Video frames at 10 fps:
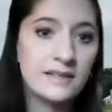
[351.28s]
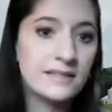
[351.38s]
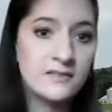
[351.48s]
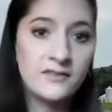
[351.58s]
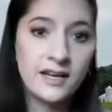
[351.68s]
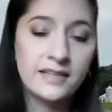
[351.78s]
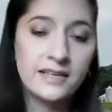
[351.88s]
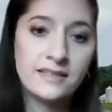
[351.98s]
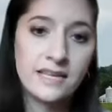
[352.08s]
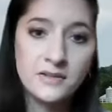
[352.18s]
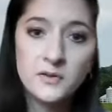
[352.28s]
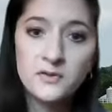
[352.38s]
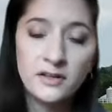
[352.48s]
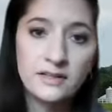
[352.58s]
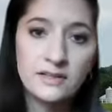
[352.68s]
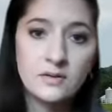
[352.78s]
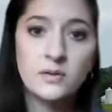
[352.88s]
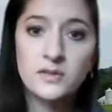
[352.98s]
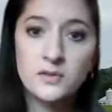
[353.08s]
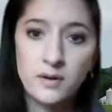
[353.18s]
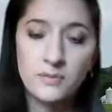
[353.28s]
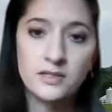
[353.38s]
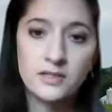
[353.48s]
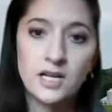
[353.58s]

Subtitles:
is defined as the interference or disruption